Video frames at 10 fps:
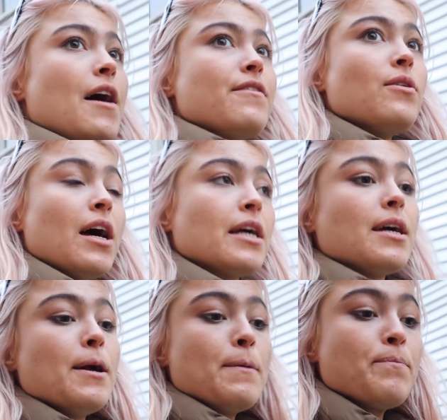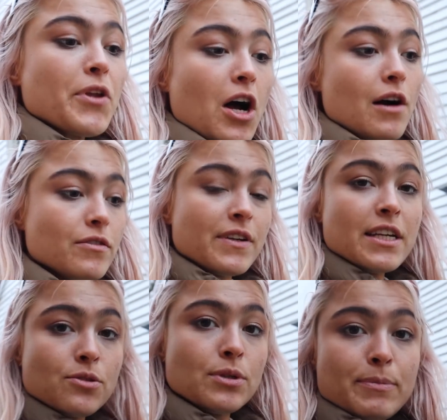I feel like half of it
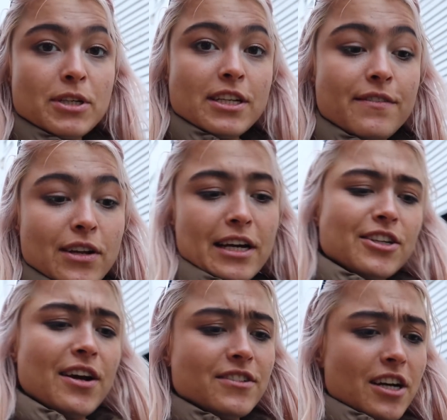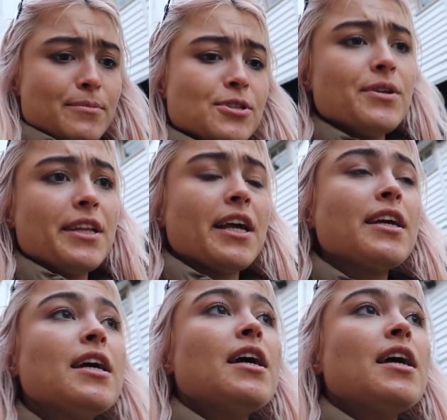is always because I feel like I don't have time to do anything